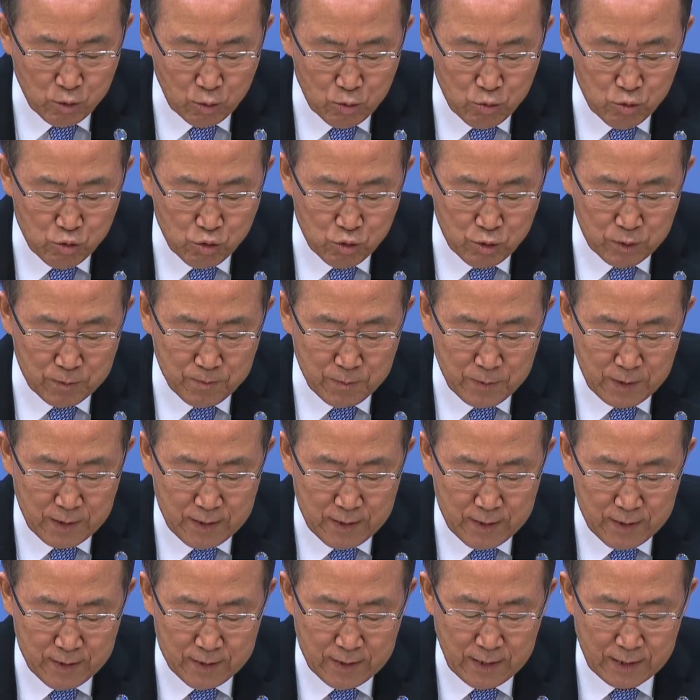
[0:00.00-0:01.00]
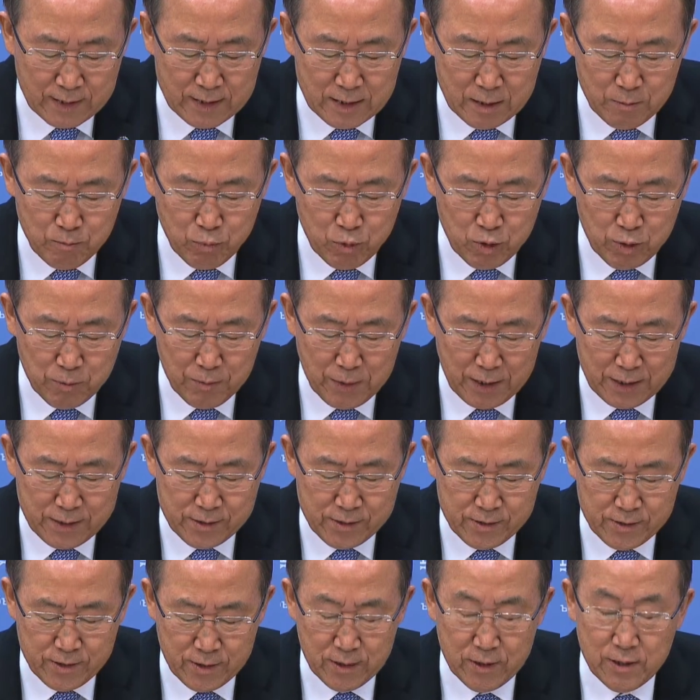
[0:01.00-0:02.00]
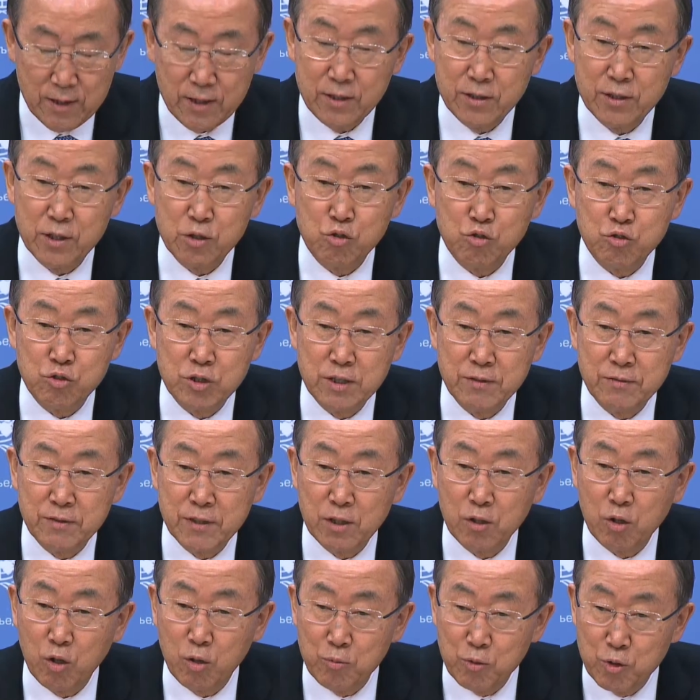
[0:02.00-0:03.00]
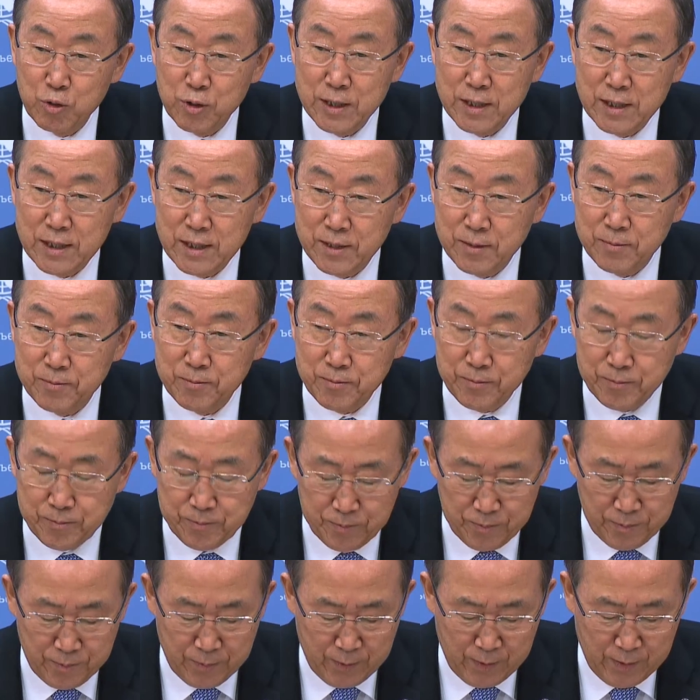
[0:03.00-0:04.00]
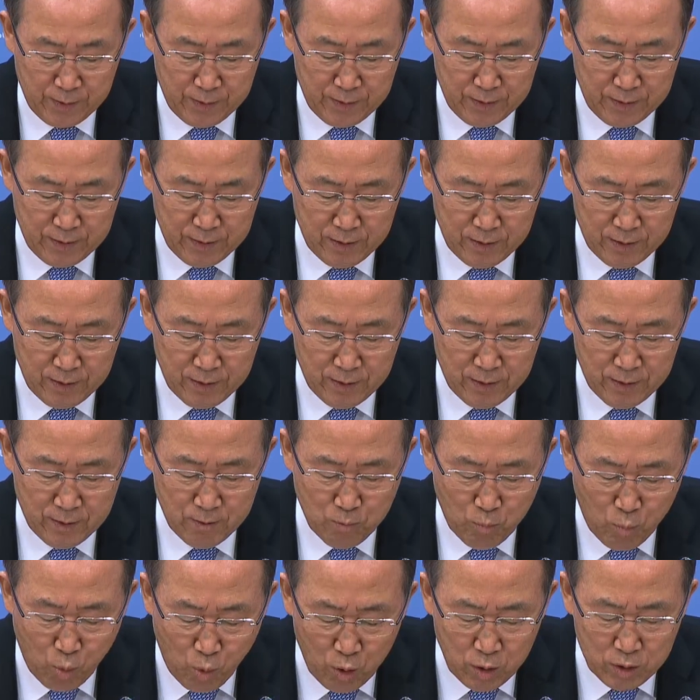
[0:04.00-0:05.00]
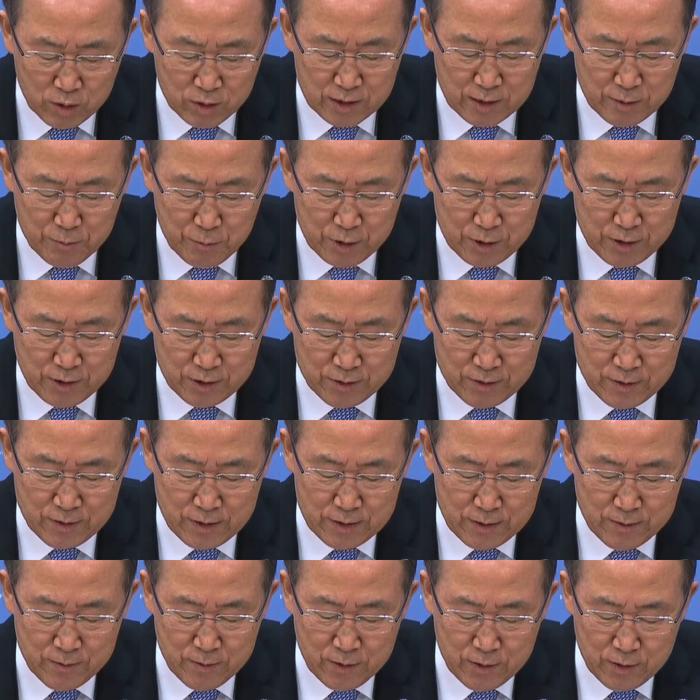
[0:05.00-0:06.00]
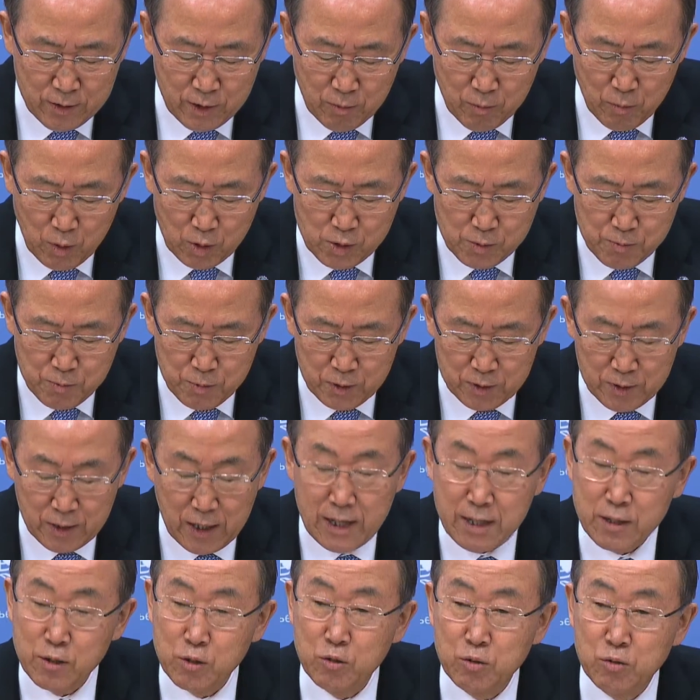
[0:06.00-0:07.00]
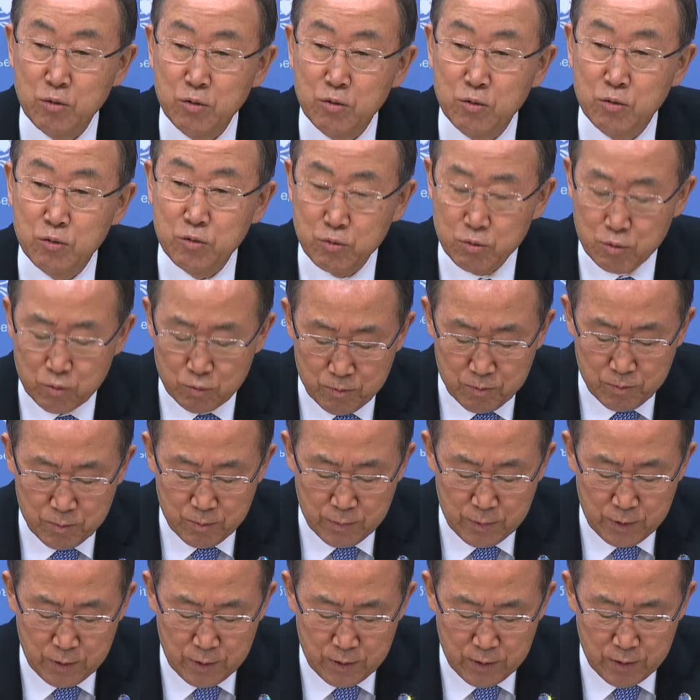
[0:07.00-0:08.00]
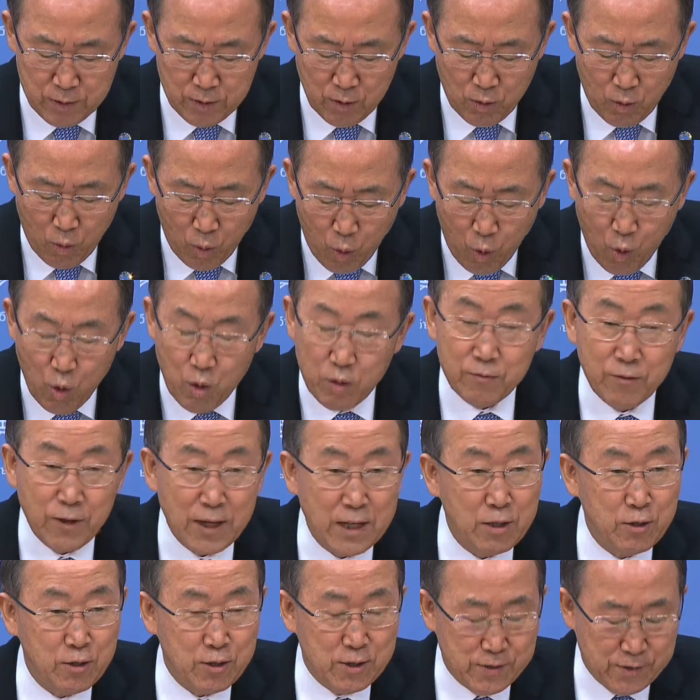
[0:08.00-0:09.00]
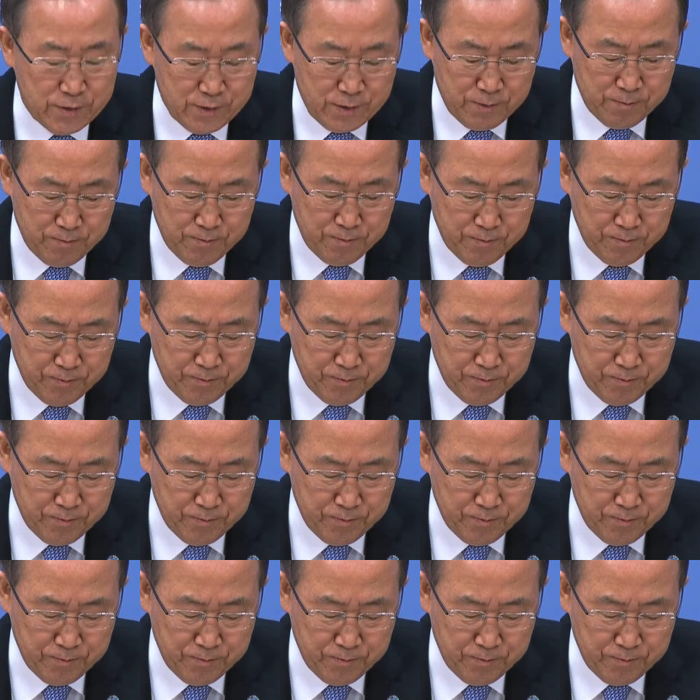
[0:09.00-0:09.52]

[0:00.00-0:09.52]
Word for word: solution that implements the Geneva Communique. More immediately, there must be an end to all violence,